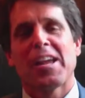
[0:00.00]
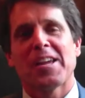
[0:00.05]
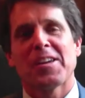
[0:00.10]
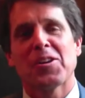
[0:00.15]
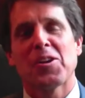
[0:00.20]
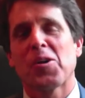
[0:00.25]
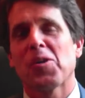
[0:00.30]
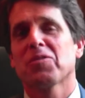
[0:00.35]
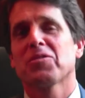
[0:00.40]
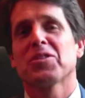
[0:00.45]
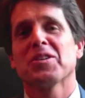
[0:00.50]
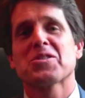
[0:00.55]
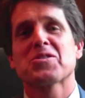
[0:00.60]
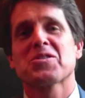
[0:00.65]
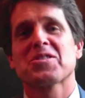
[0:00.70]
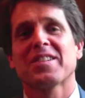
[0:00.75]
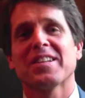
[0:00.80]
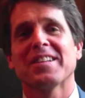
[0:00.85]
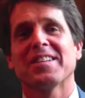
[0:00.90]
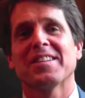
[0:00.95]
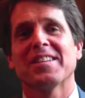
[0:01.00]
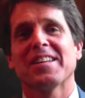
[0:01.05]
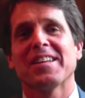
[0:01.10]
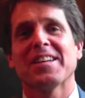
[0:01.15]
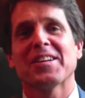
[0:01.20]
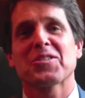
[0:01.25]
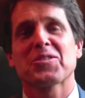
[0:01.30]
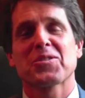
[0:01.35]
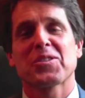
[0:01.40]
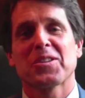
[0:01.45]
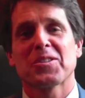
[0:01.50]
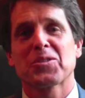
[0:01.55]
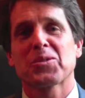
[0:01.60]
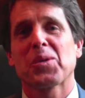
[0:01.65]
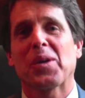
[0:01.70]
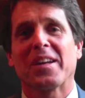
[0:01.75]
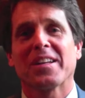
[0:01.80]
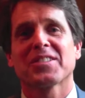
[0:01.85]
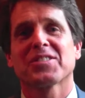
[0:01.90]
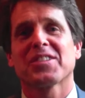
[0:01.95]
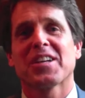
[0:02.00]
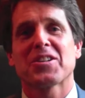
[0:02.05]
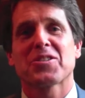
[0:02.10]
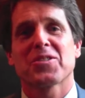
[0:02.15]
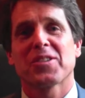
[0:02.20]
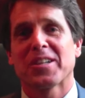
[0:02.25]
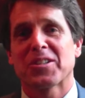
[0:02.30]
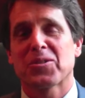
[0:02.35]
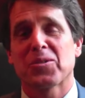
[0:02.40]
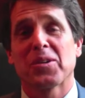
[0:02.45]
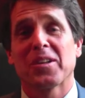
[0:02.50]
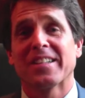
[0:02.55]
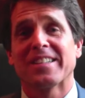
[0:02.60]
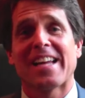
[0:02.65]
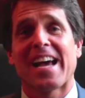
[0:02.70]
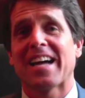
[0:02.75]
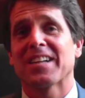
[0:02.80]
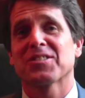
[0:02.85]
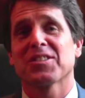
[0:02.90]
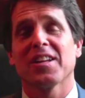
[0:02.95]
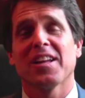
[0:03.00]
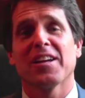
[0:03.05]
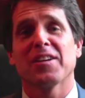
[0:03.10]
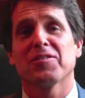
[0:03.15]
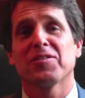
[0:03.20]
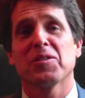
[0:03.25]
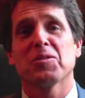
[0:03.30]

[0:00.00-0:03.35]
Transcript: You know, if you're interested in the history of the 20th century, it's really Dad's life.